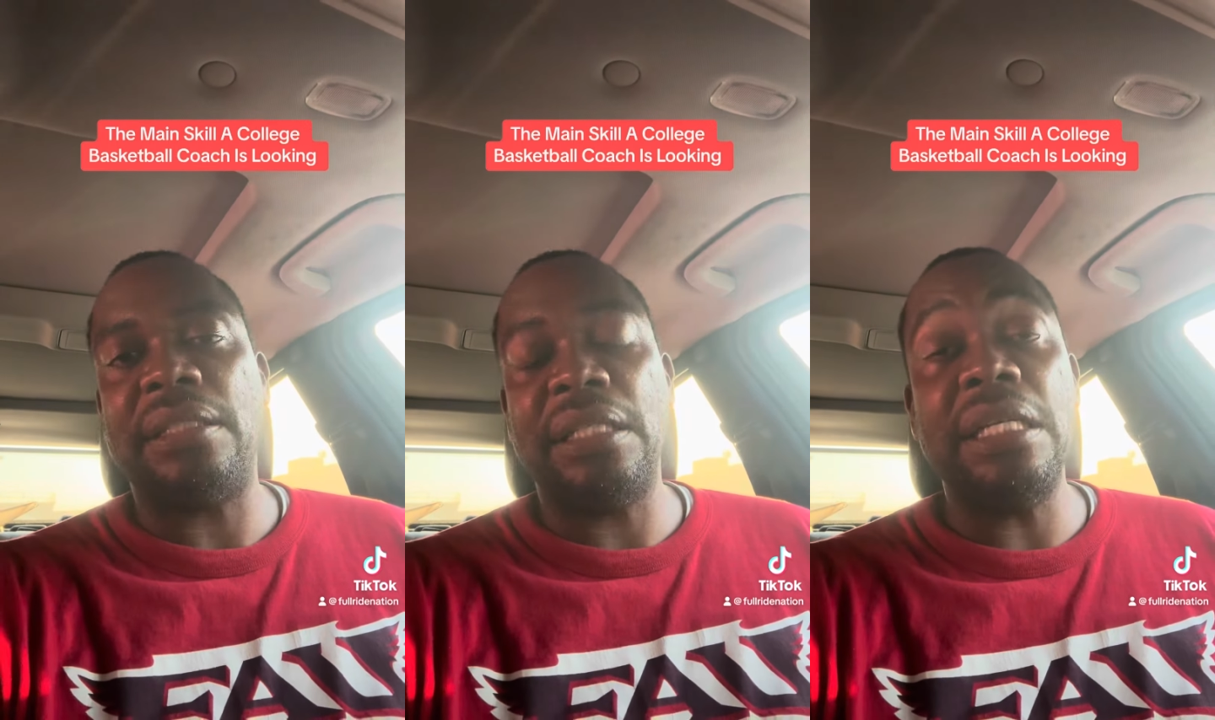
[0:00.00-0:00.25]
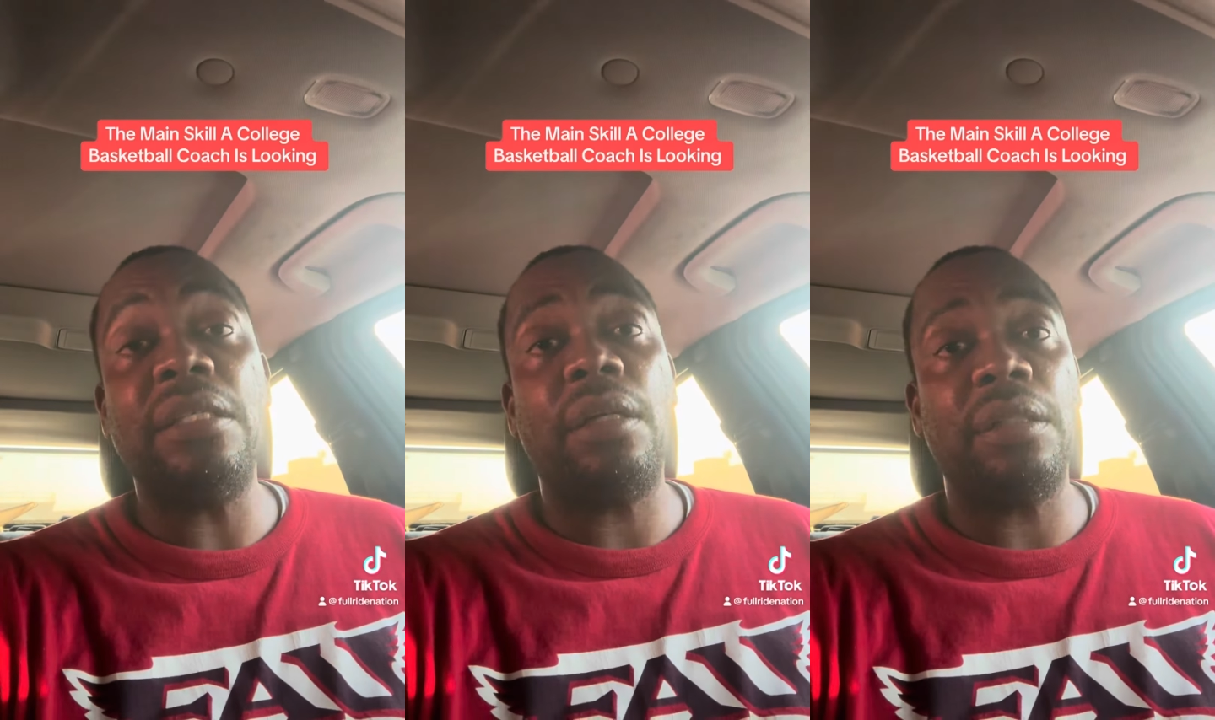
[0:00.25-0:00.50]

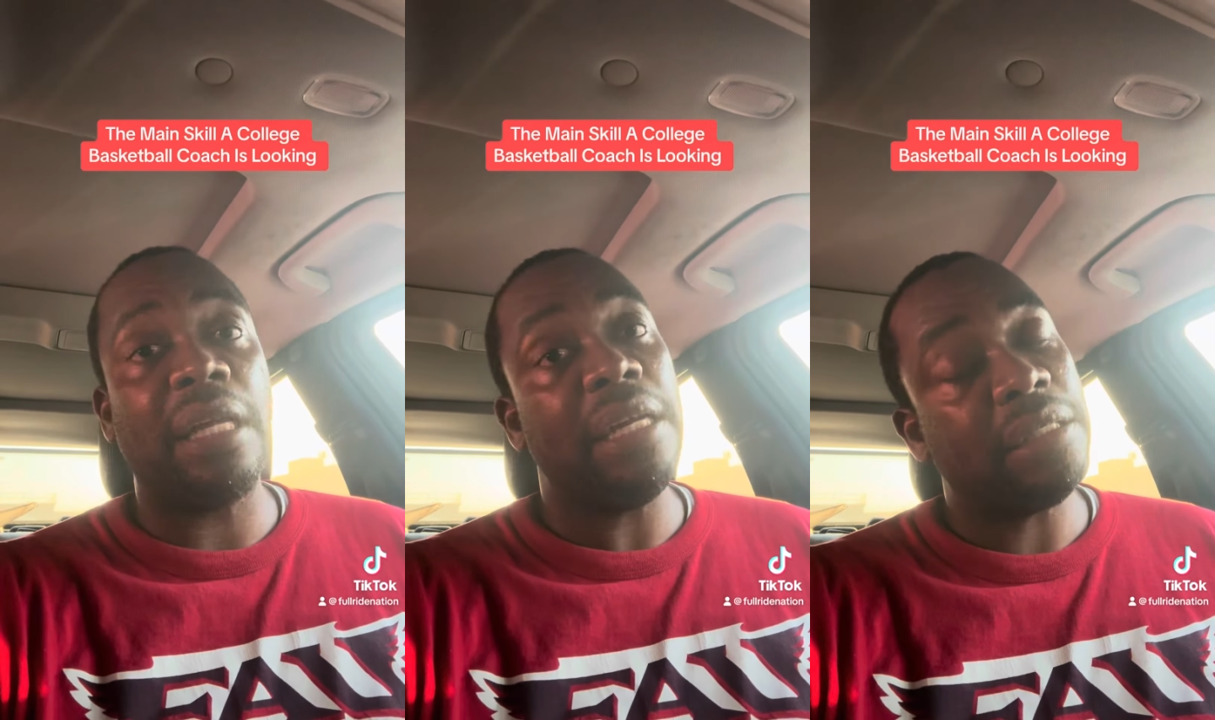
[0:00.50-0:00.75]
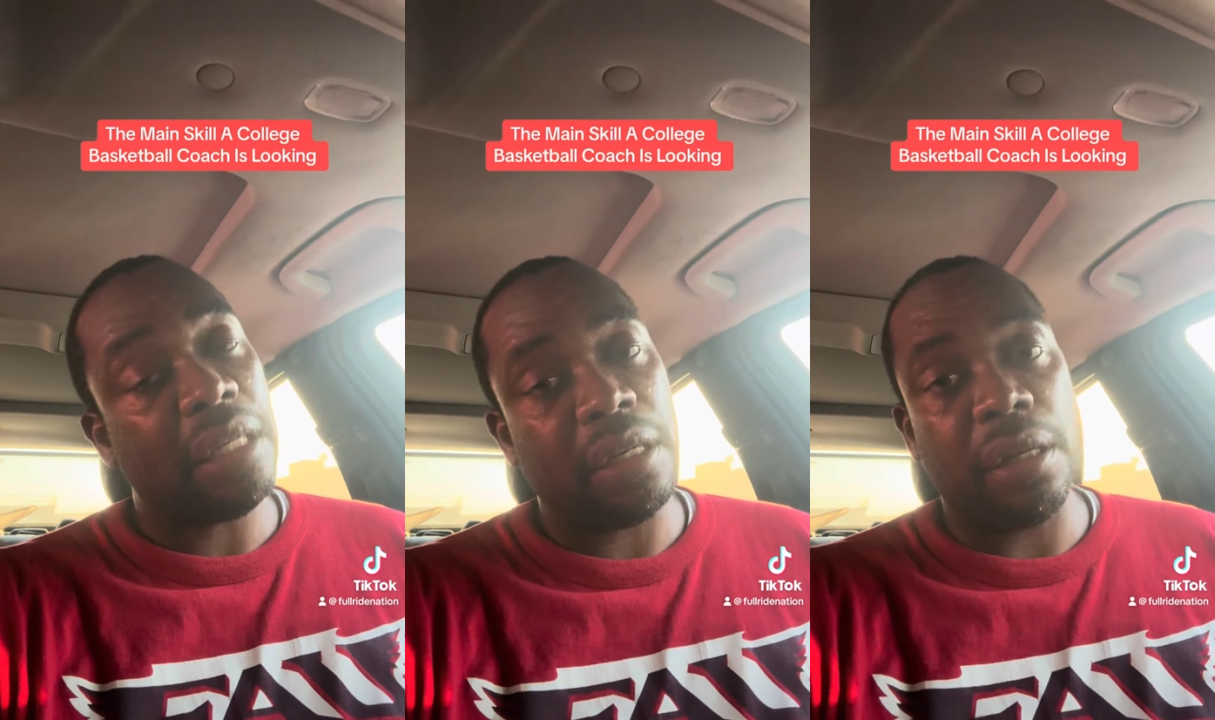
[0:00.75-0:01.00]
These are the
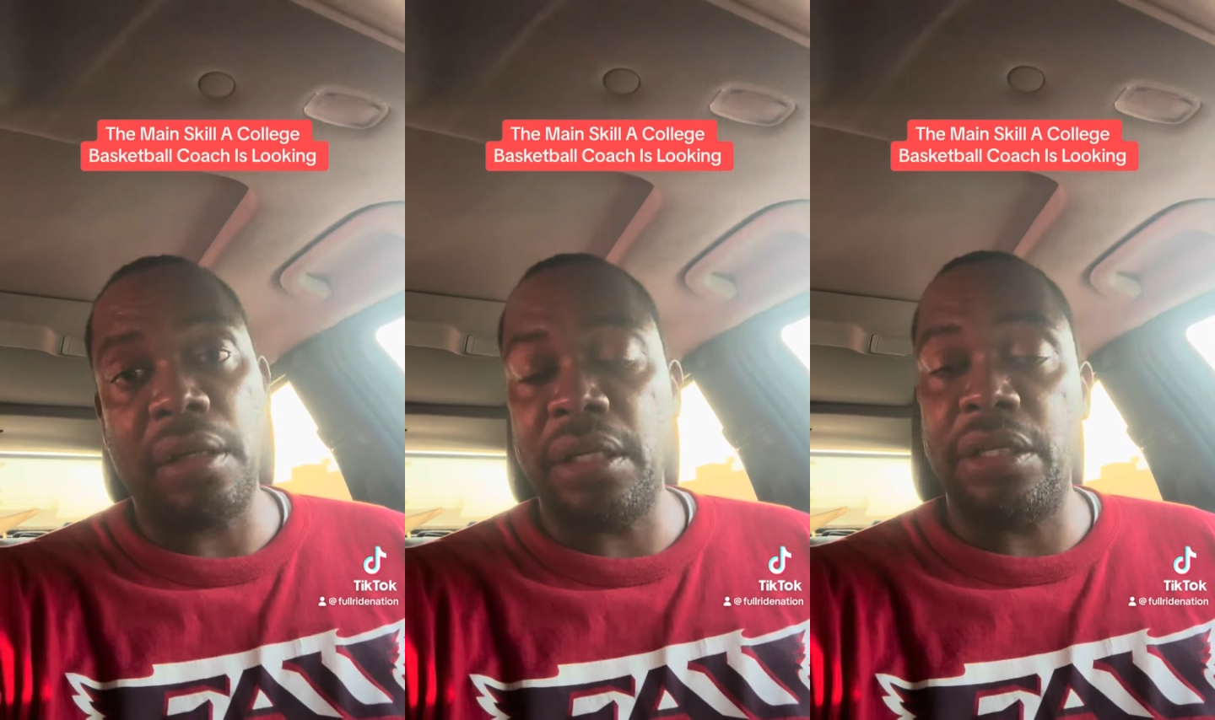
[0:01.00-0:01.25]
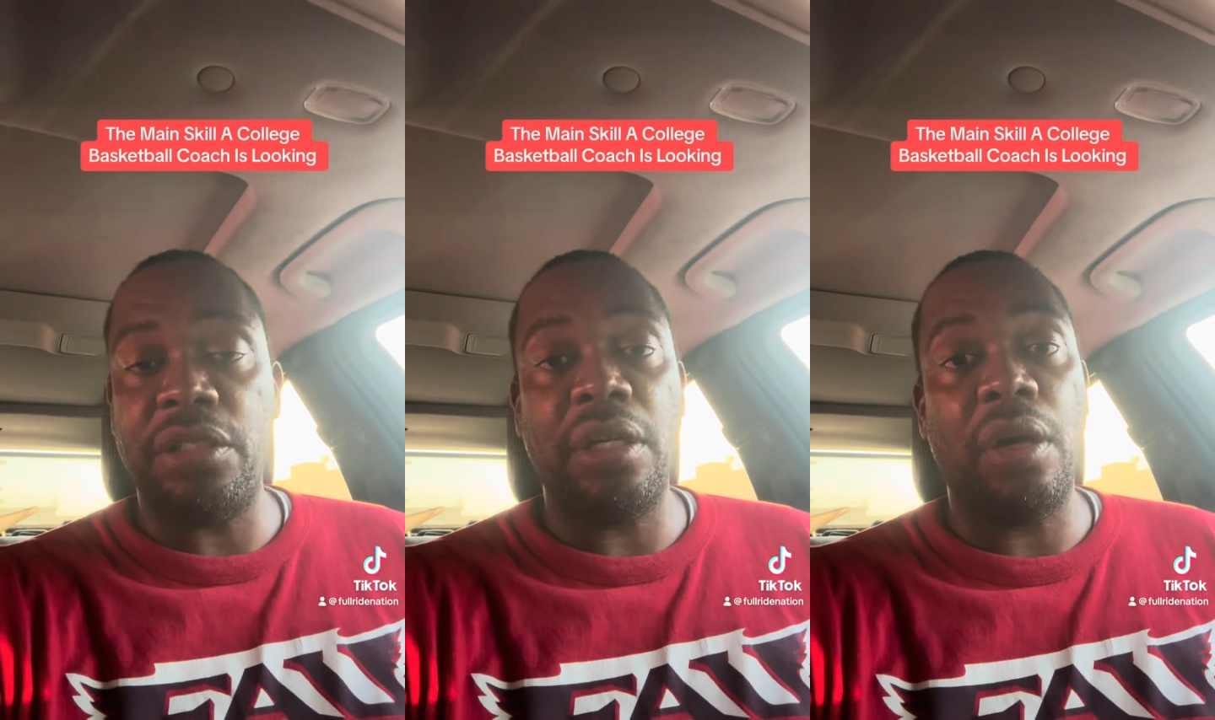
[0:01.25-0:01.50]
things that are going to
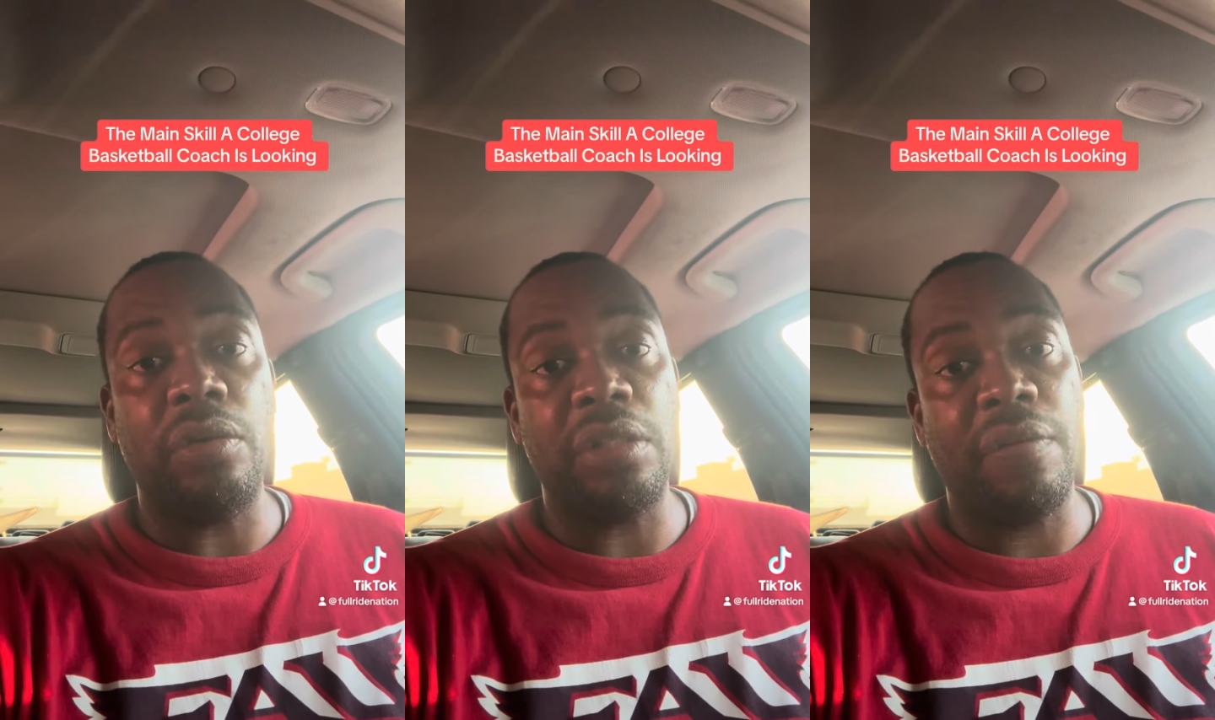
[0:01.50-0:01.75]
get you noticed